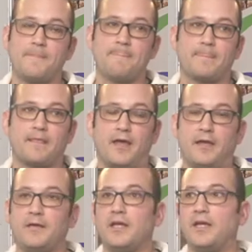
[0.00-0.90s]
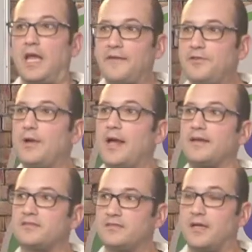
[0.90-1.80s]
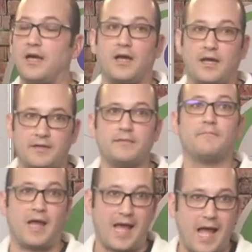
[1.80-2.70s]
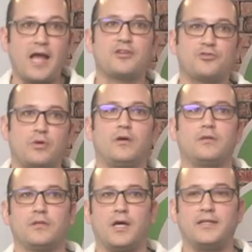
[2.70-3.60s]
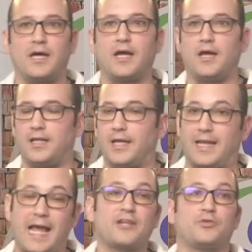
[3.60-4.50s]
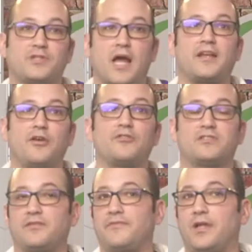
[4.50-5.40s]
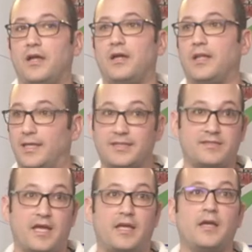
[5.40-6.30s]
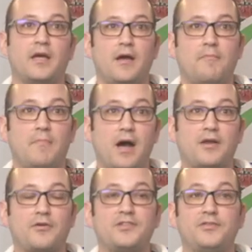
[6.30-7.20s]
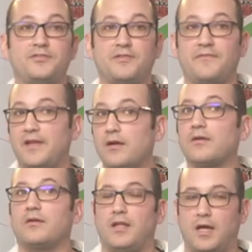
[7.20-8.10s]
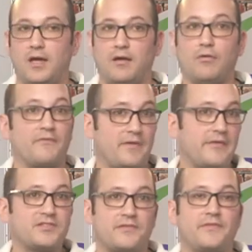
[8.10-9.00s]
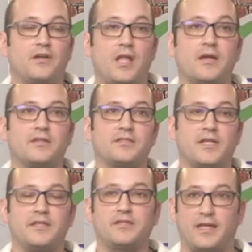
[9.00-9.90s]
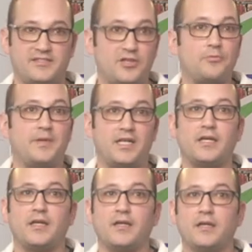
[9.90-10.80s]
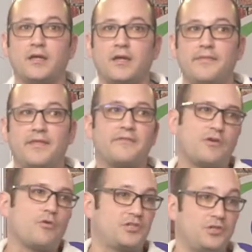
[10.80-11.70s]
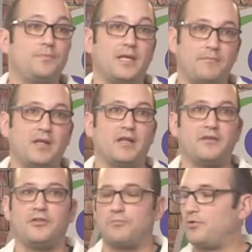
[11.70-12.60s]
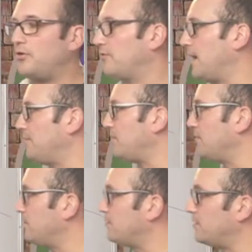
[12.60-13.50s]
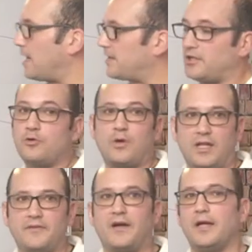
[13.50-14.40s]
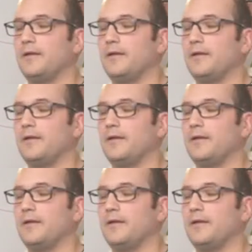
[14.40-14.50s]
Okay. If you have uh, actual, uh, uh, like an actual diagnosis of, uh, like let's say, moderate to severe uh, or very severe lung disease, like COPD, then of course you would be admitted into the program. You you would actually qualify.